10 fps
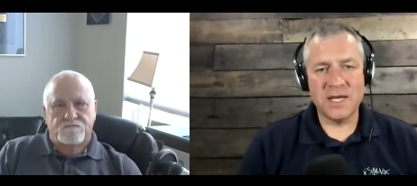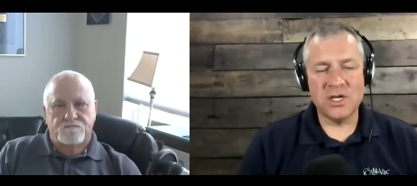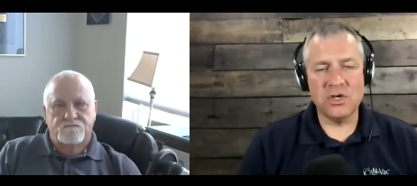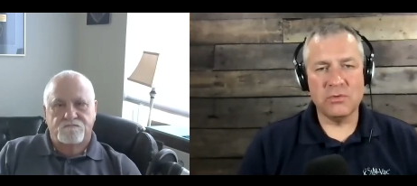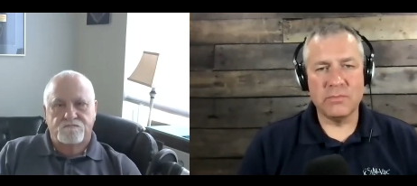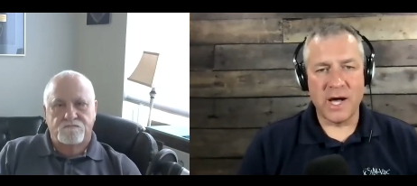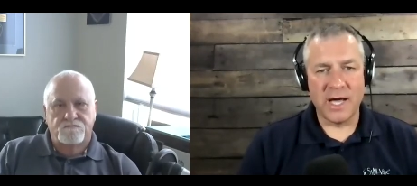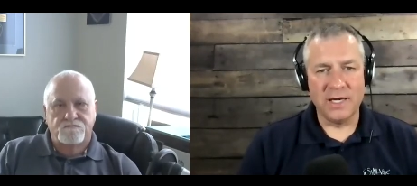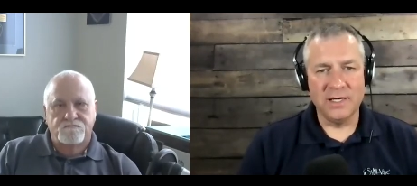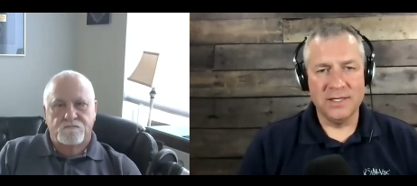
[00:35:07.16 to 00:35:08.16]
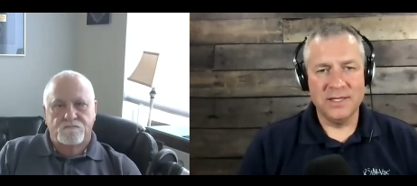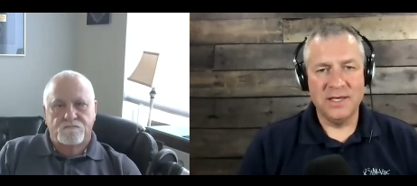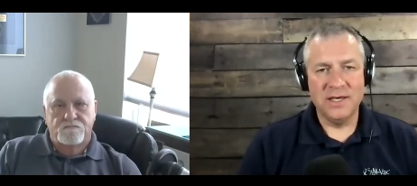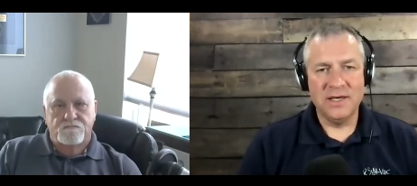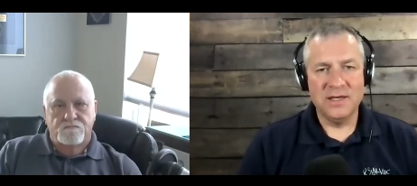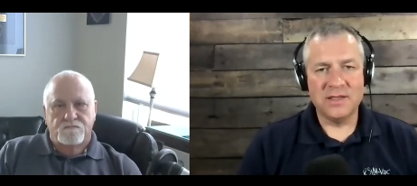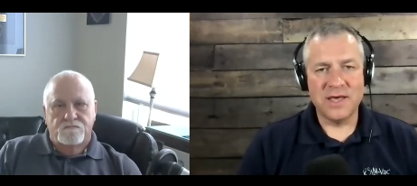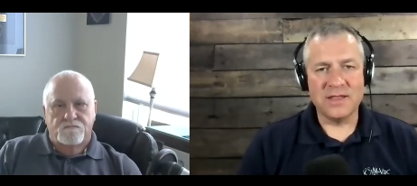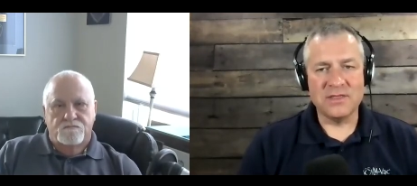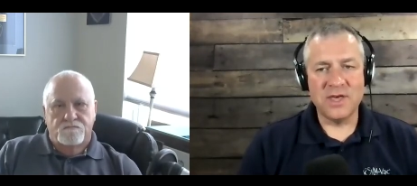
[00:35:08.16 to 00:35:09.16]
Speaker 1: into your mind
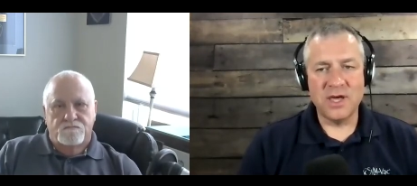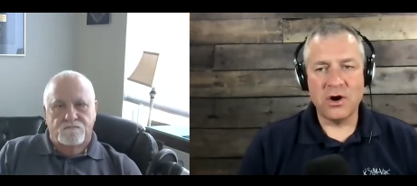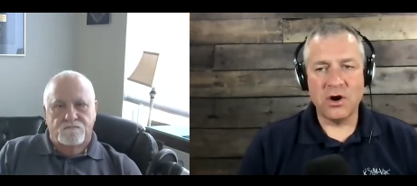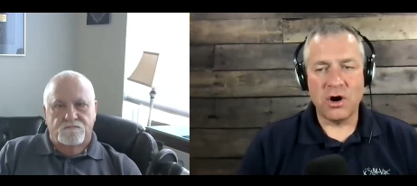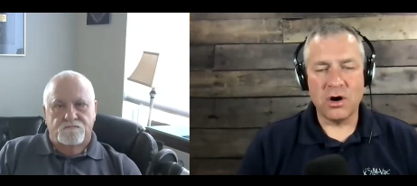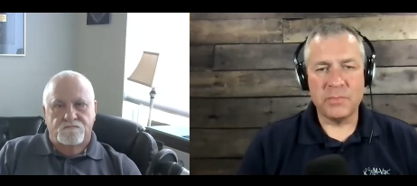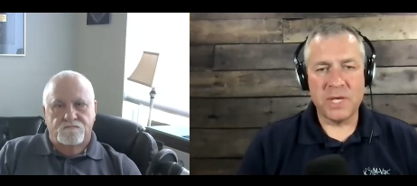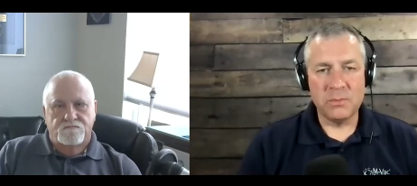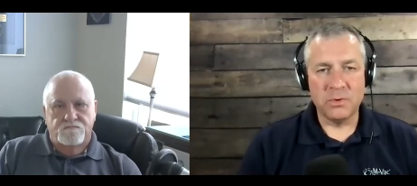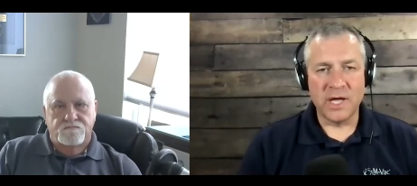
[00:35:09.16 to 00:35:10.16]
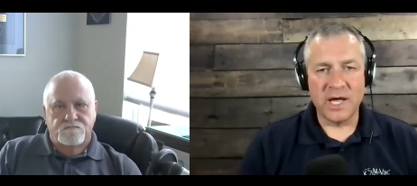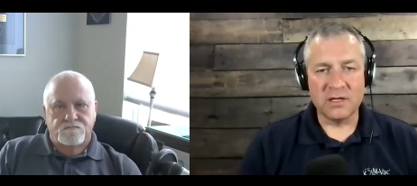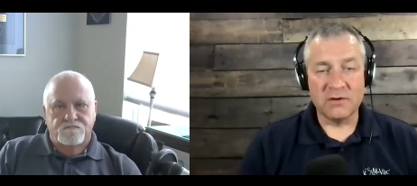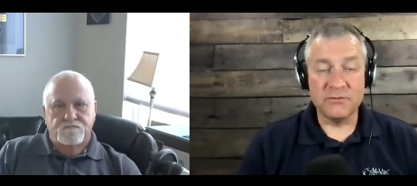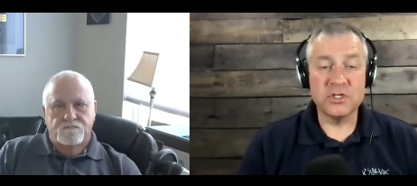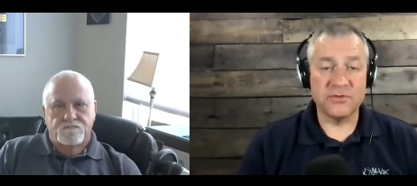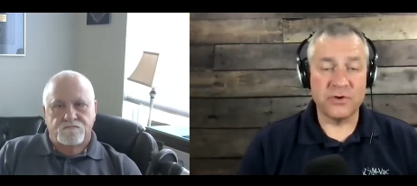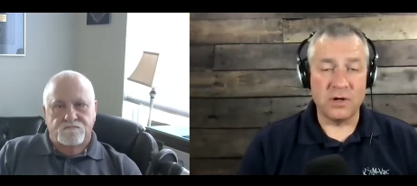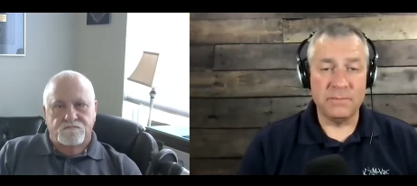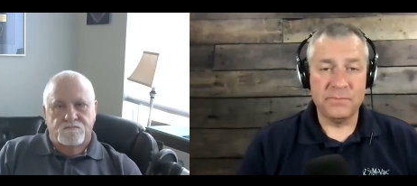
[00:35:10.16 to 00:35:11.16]
that there are people out there. First of
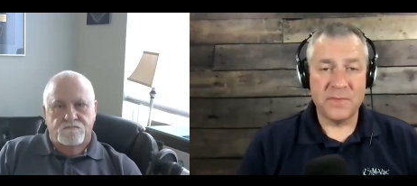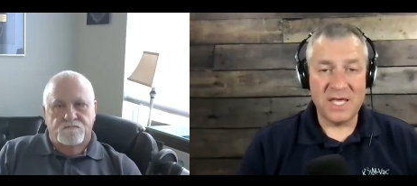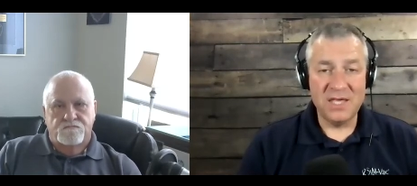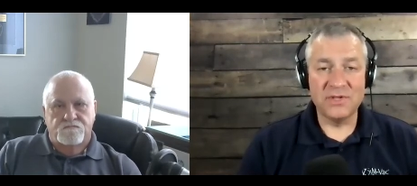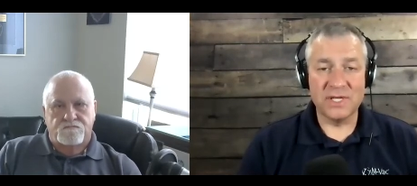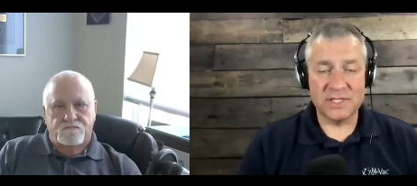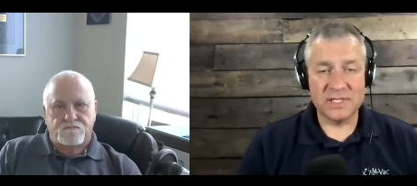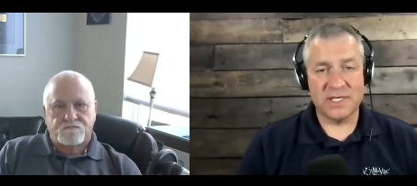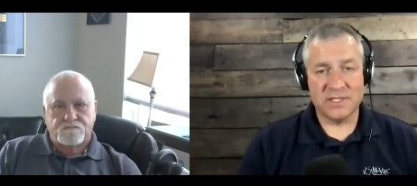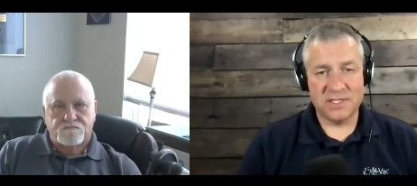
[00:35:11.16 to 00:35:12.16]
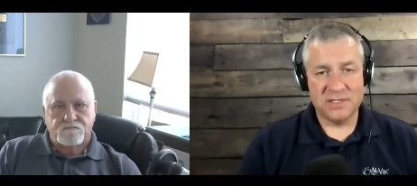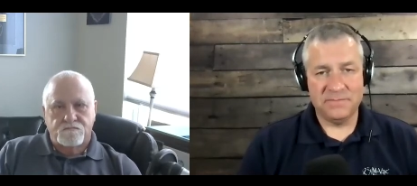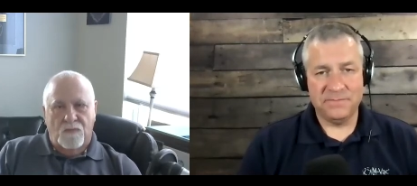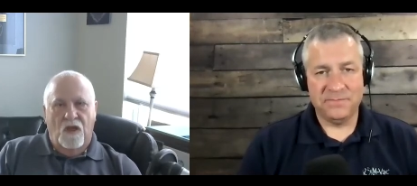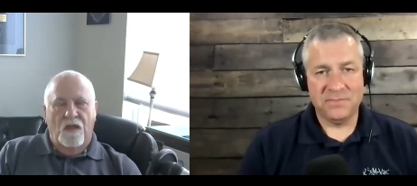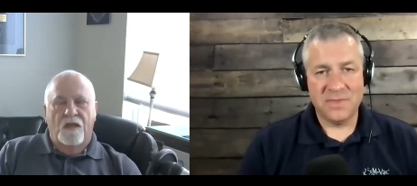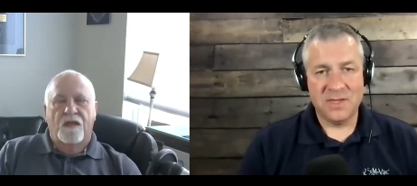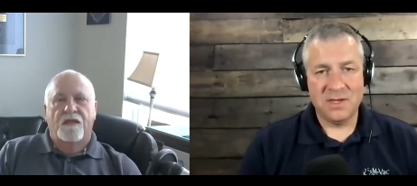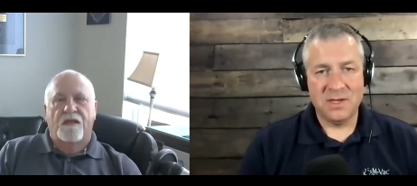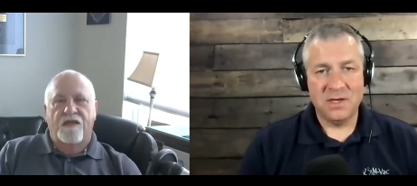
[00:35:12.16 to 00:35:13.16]
all, evil exists.
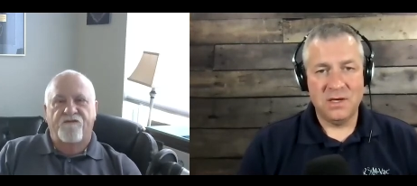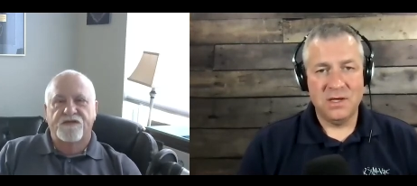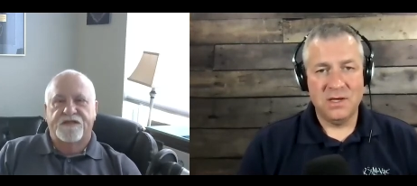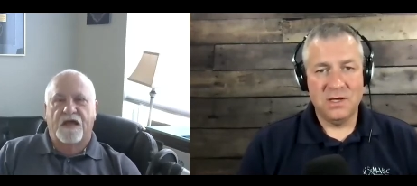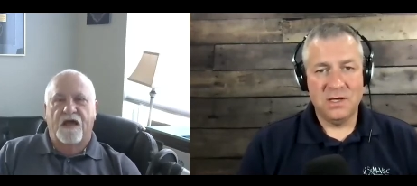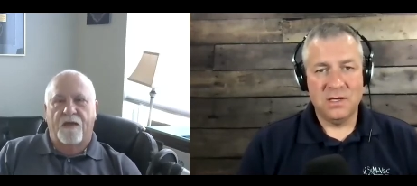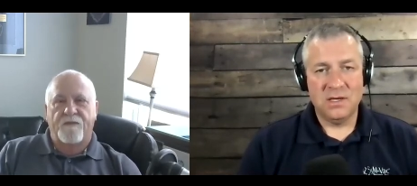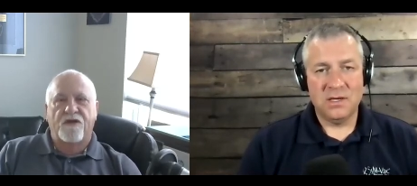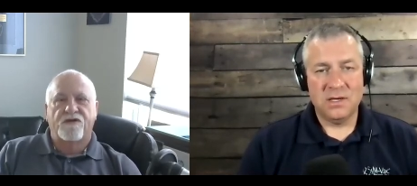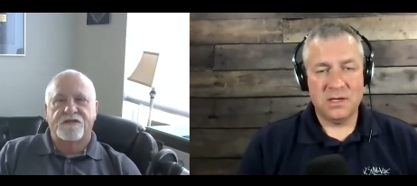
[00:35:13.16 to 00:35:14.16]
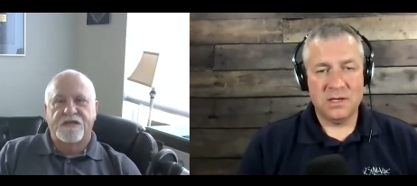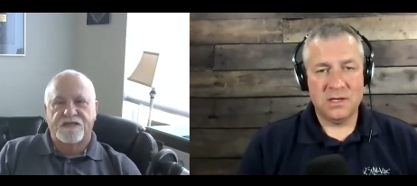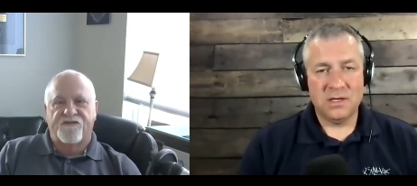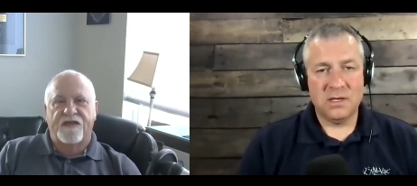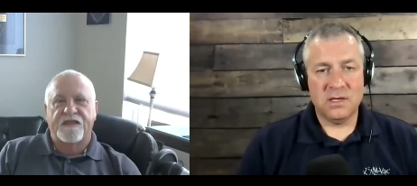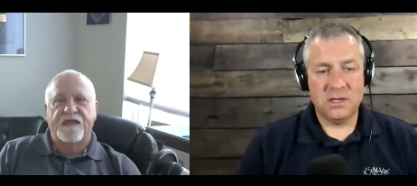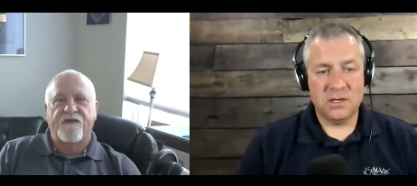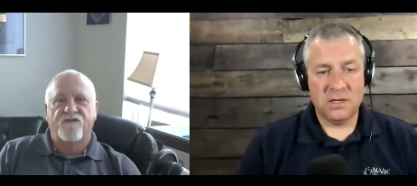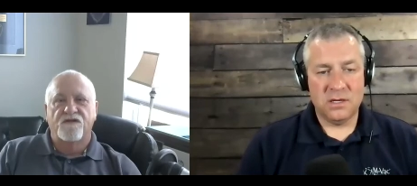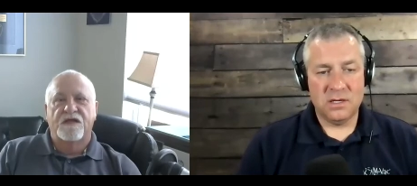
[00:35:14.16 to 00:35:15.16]
Speaker 2: Evil. I'm here to testify that
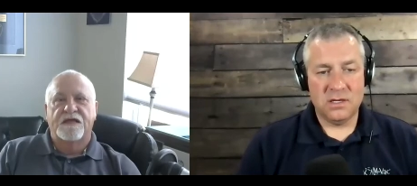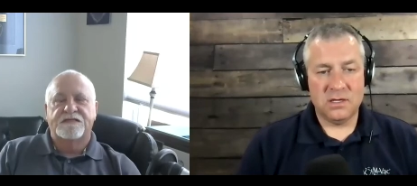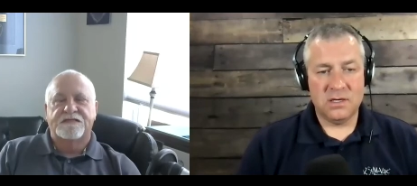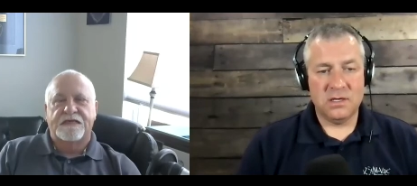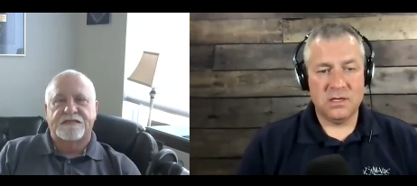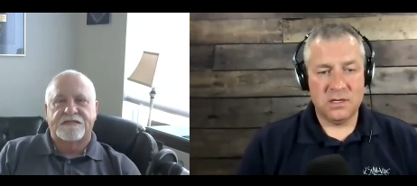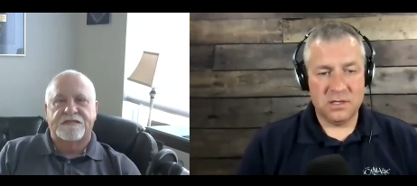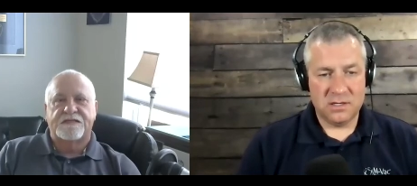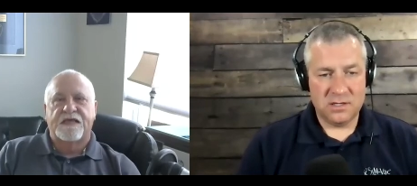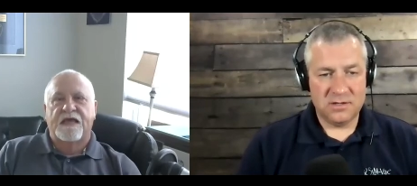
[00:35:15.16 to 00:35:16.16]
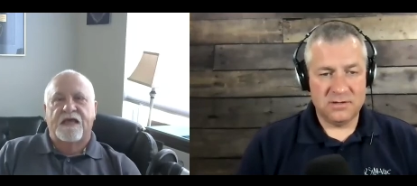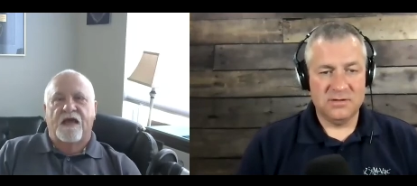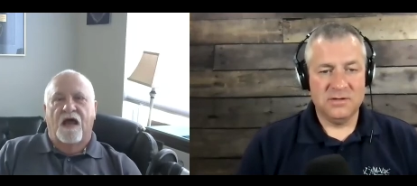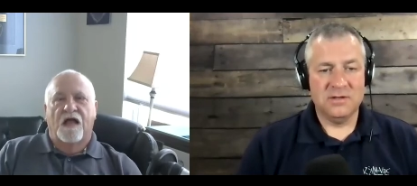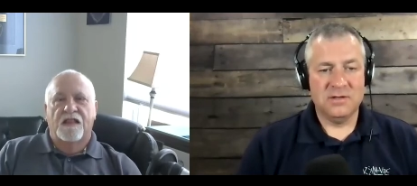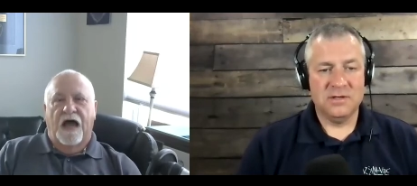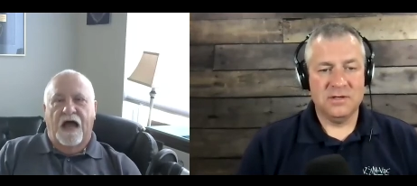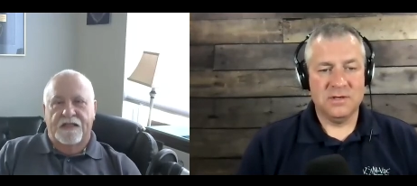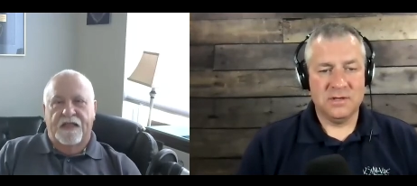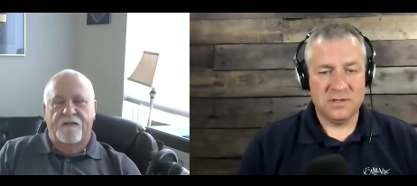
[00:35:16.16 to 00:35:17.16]
evil exists a
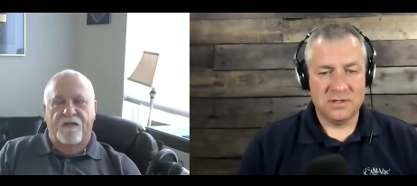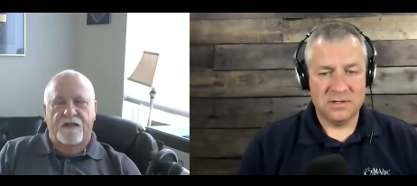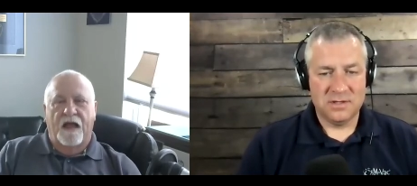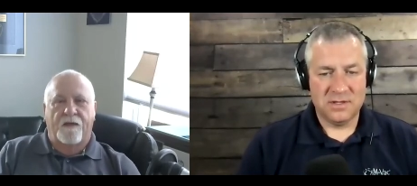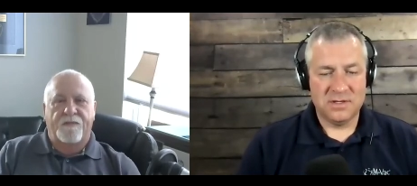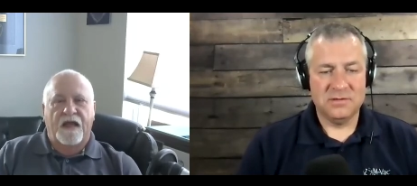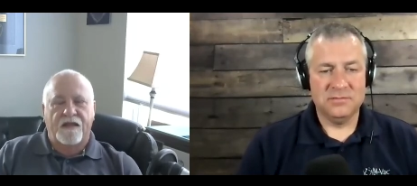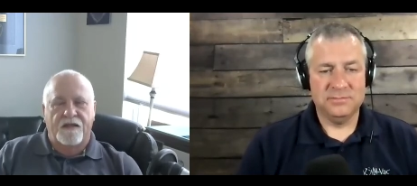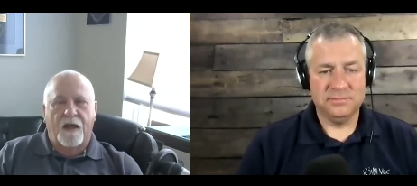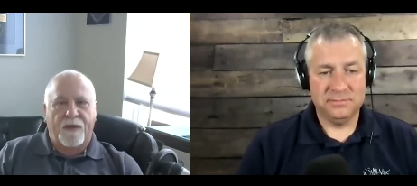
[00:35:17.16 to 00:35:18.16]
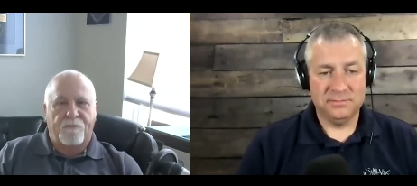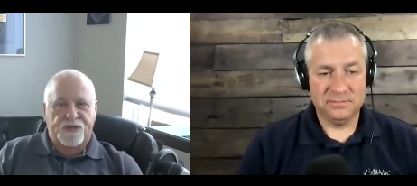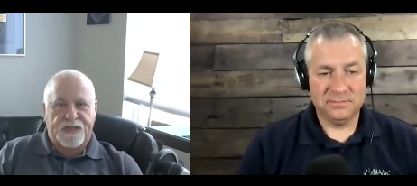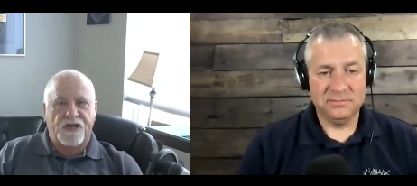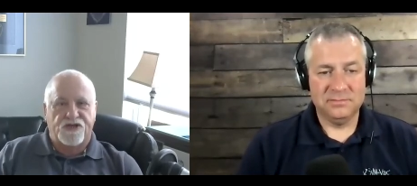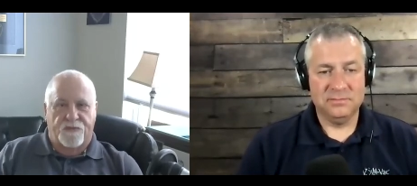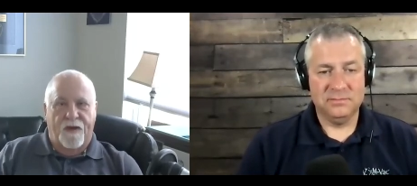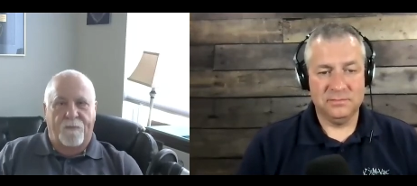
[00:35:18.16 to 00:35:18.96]
lot, and not not not by percentage of the